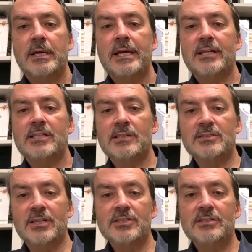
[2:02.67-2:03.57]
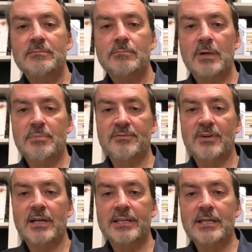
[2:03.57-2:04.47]
It does this by
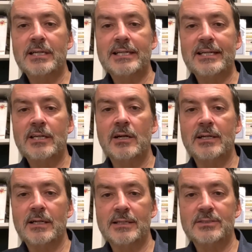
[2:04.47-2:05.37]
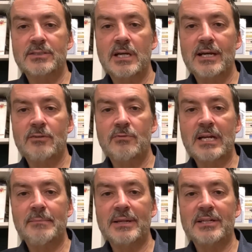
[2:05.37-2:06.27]
providing clear guidelines and a
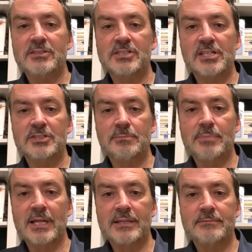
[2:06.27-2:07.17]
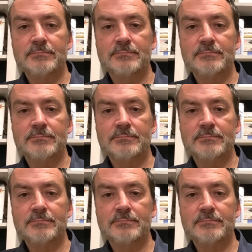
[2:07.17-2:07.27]
recommended teaching plan.